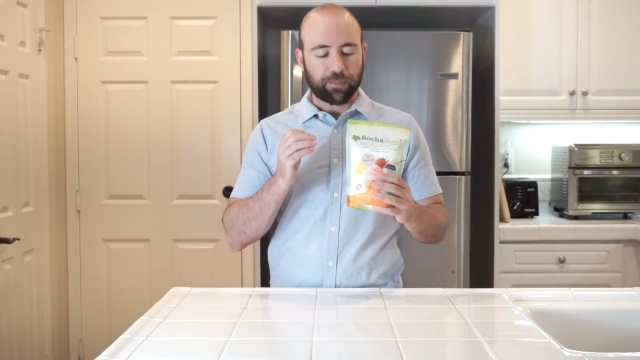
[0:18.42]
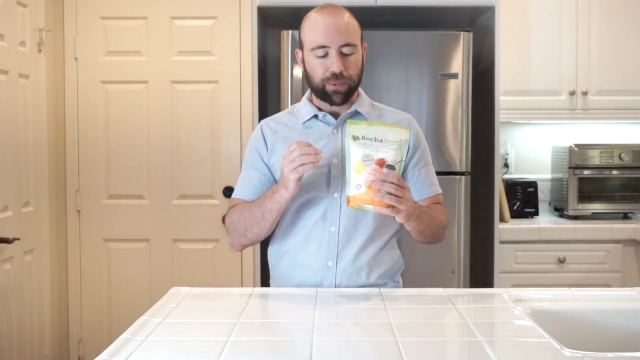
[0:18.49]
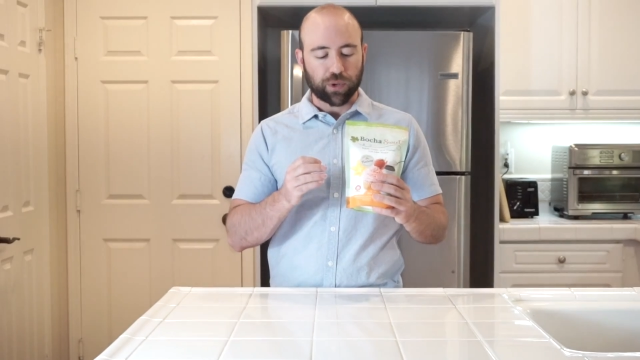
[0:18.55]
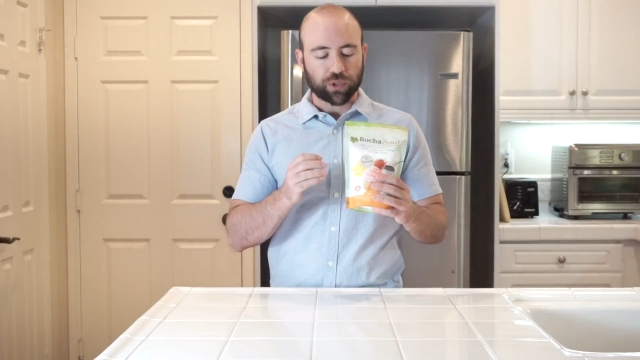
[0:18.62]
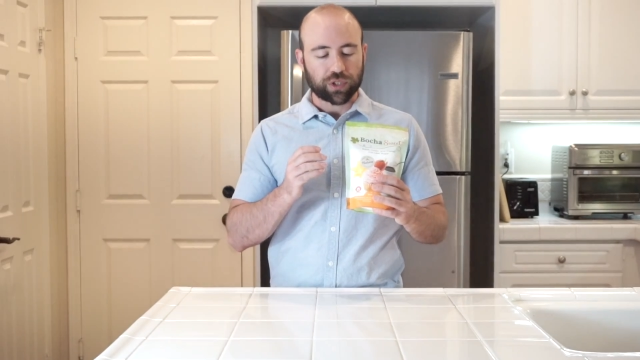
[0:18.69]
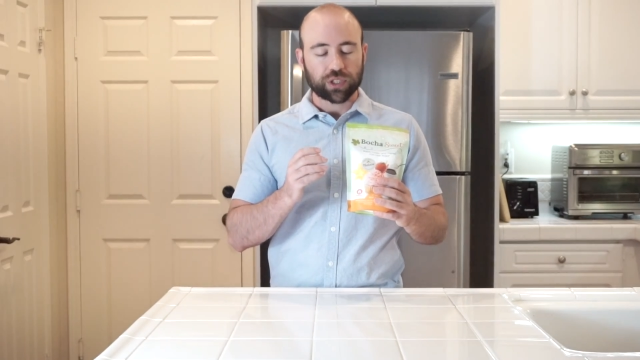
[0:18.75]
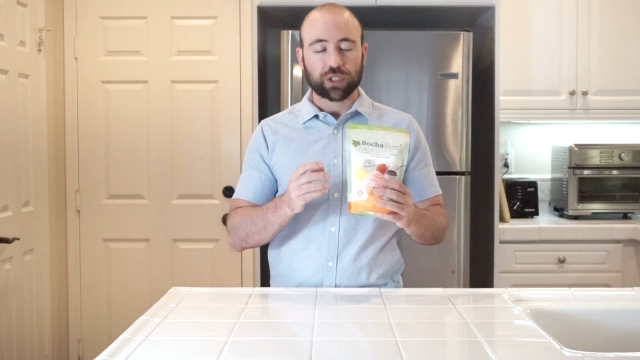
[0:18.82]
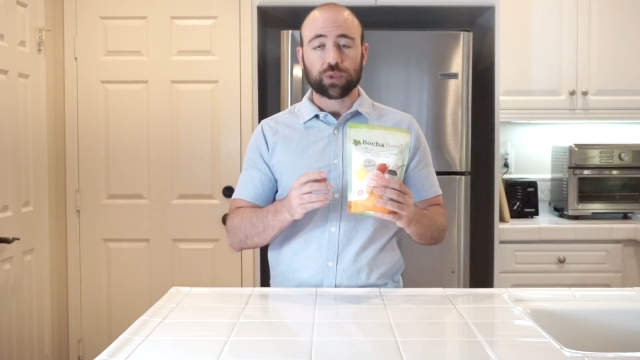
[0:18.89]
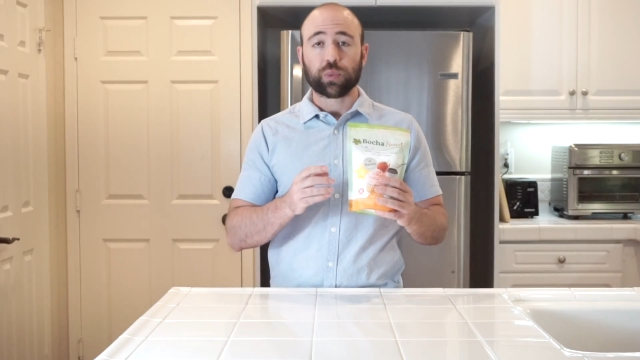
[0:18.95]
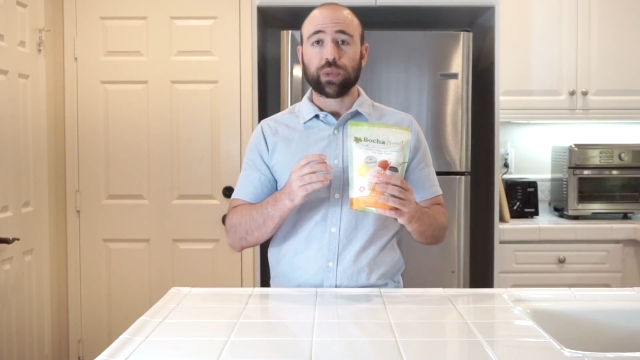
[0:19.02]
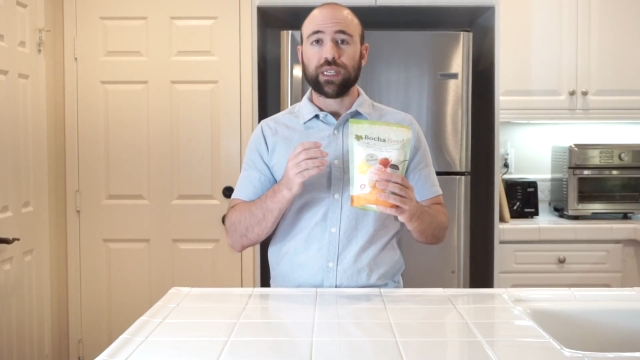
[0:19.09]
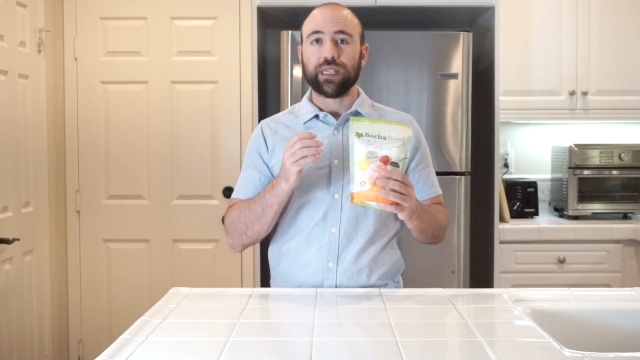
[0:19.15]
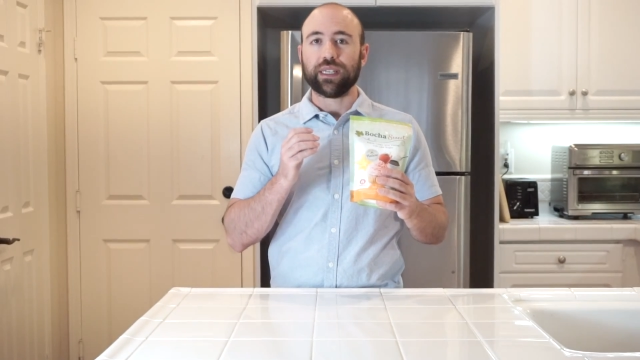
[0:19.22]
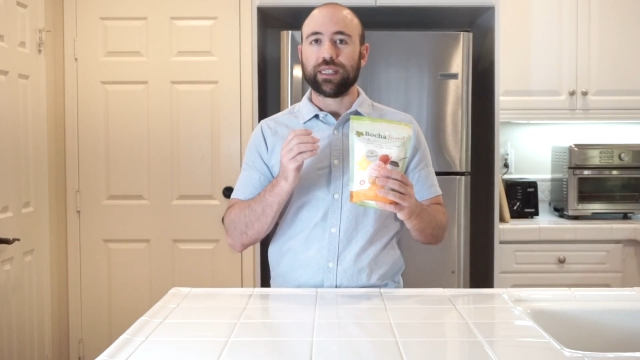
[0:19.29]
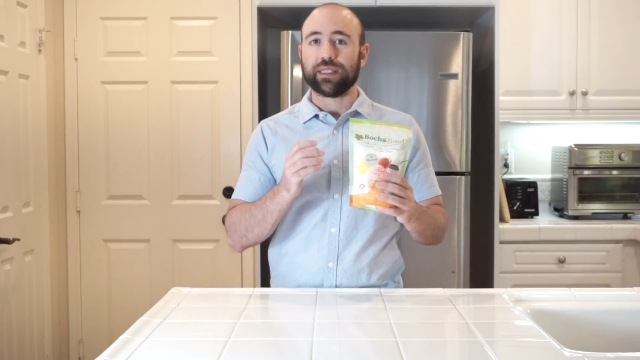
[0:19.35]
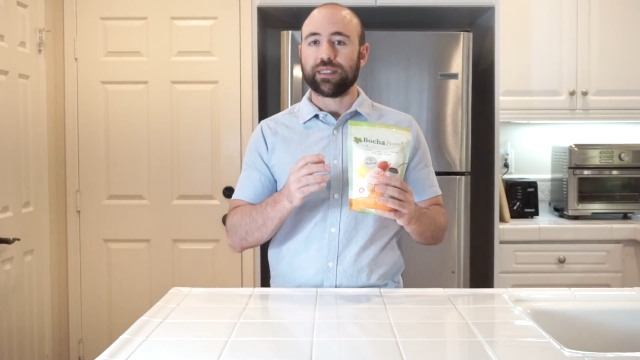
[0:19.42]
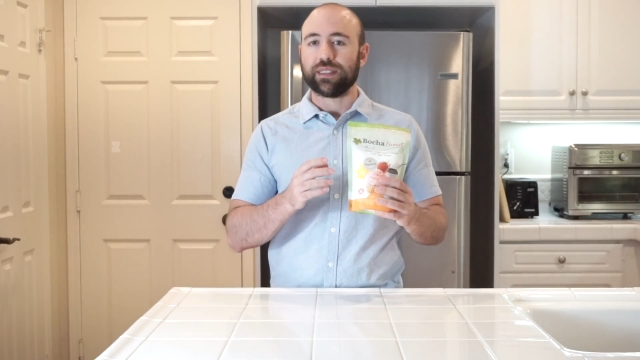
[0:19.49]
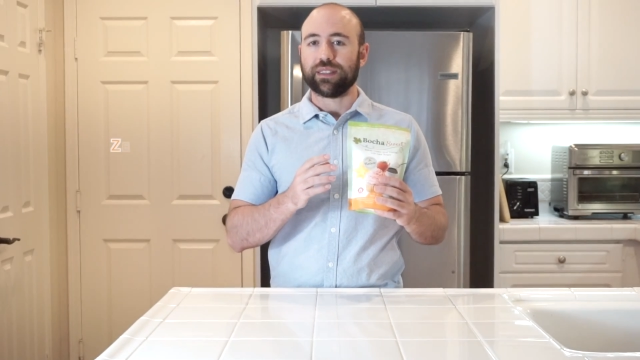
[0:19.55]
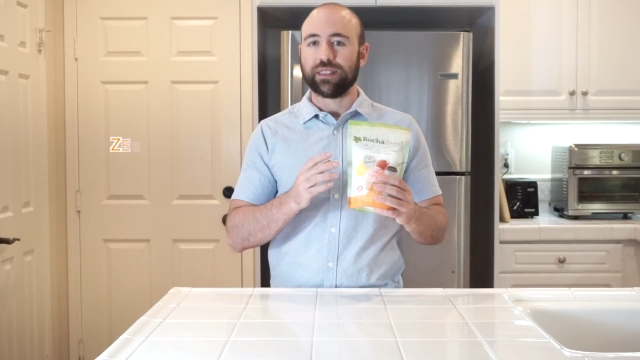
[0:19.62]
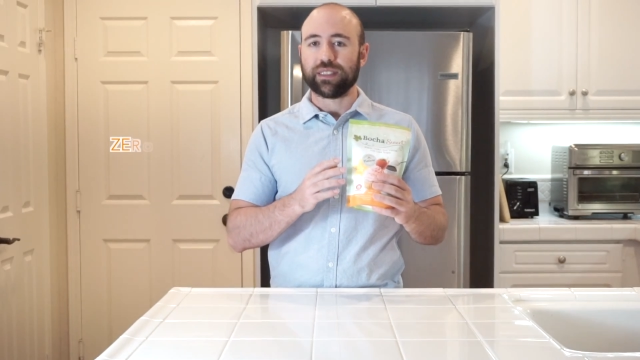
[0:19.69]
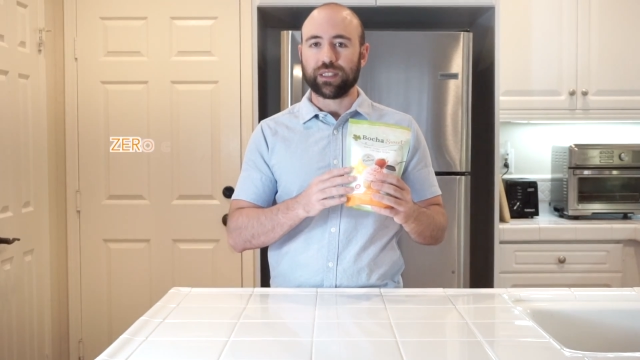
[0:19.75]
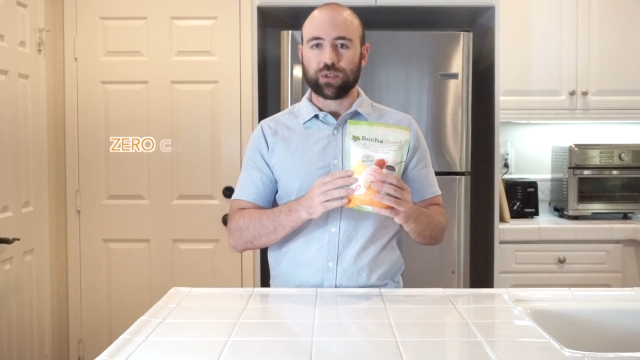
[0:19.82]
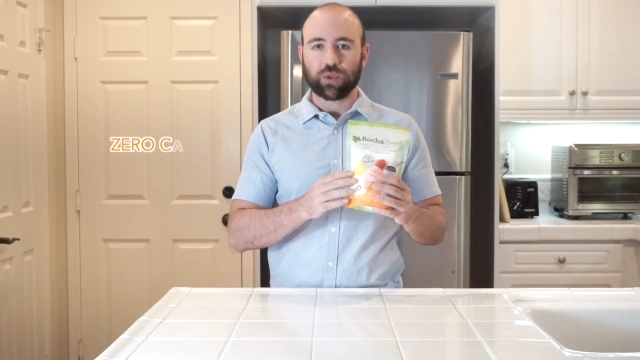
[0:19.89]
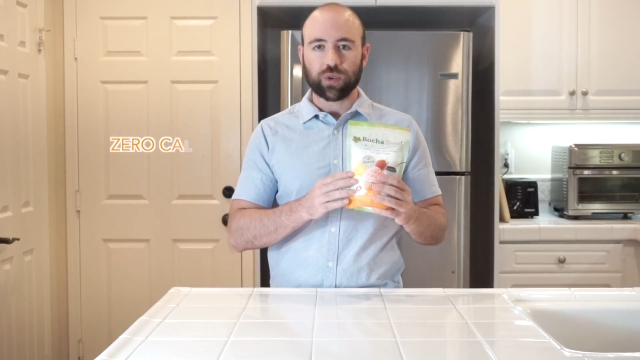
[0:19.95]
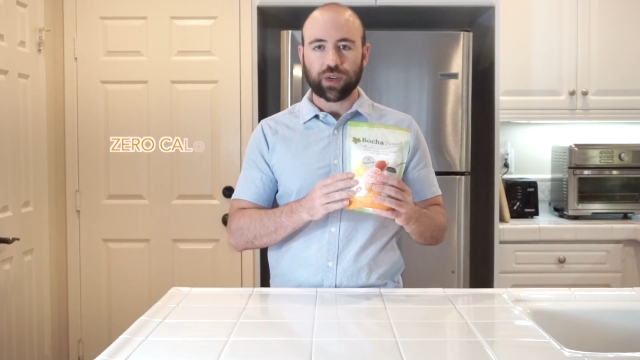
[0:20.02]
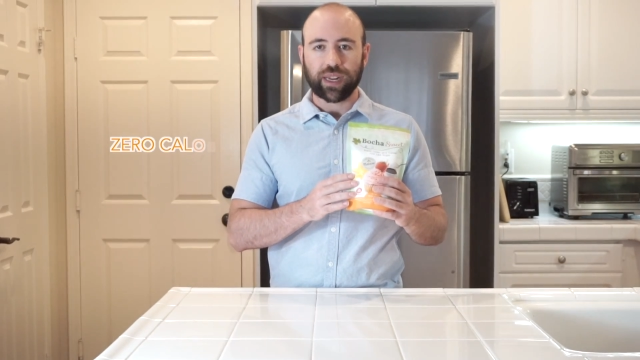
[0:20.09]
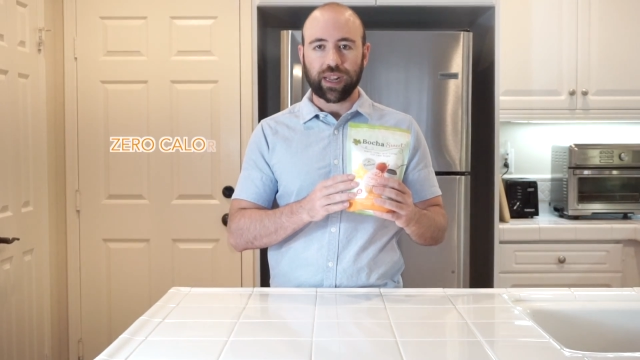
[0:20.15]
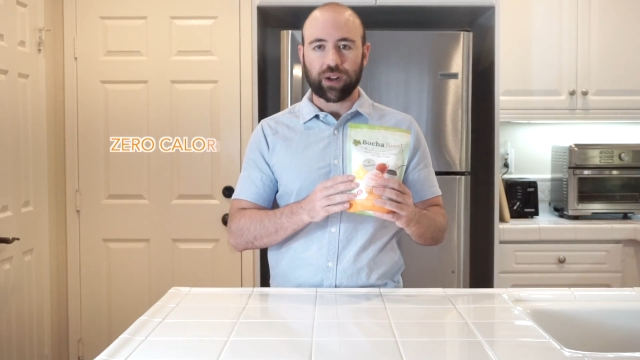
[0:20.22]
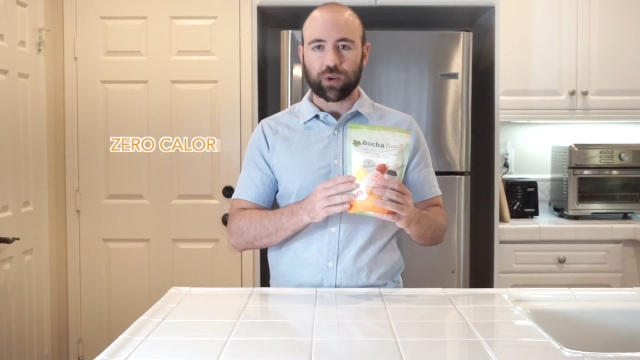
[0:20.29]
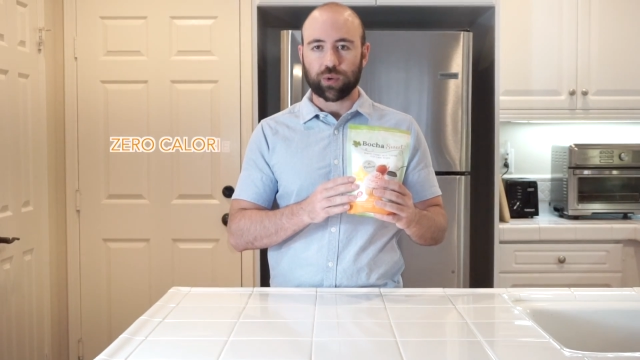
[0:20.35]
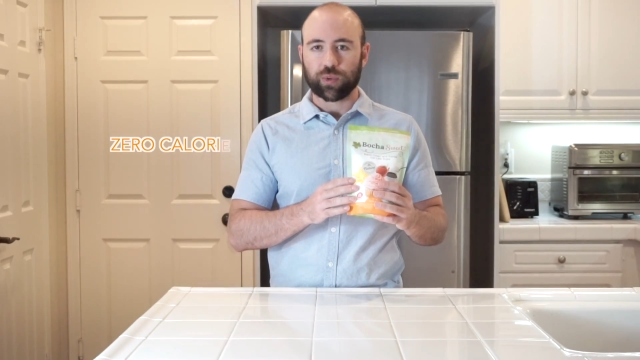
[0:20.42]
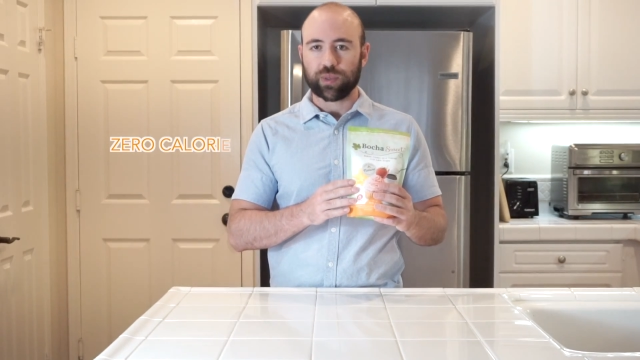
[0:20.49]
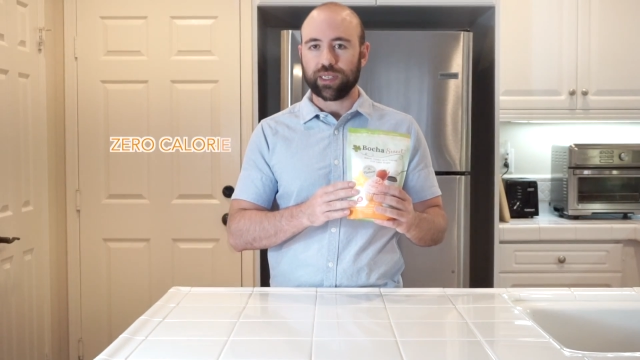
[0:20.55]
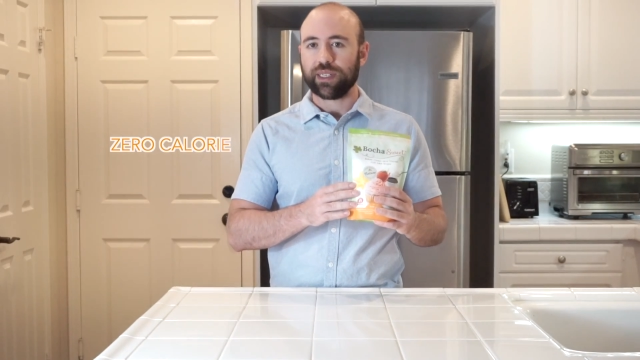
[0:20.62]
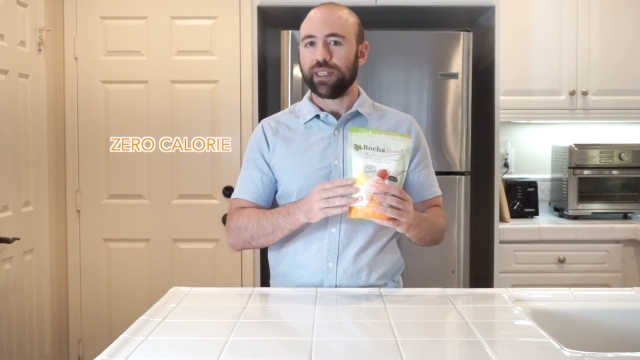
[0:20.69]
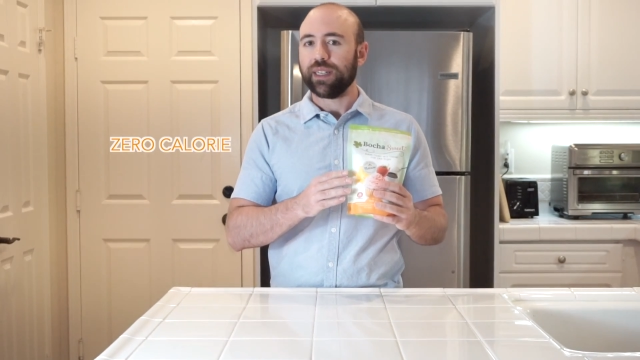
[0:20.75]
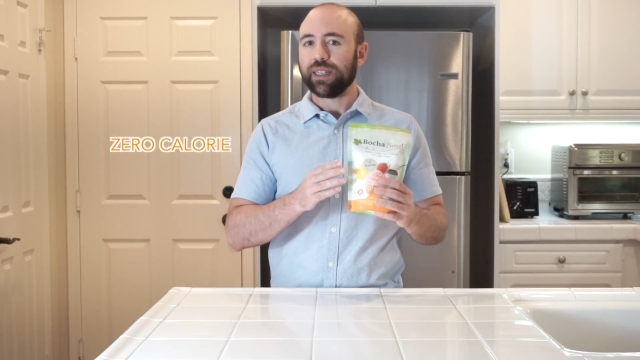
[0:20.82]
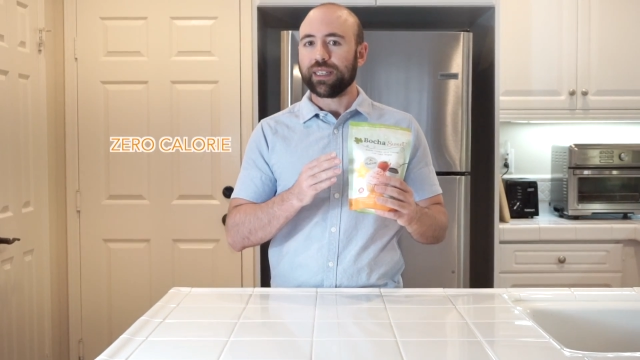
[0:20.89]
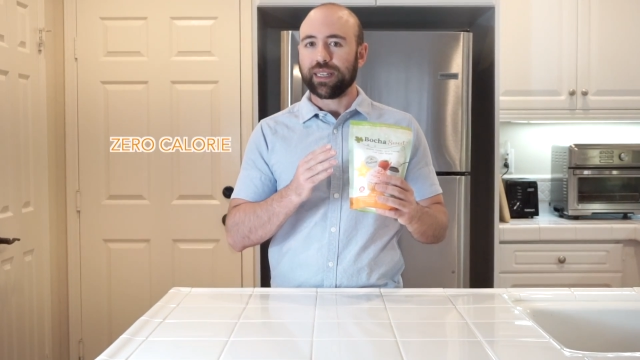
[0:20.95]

BochaSweet is a 0-calorie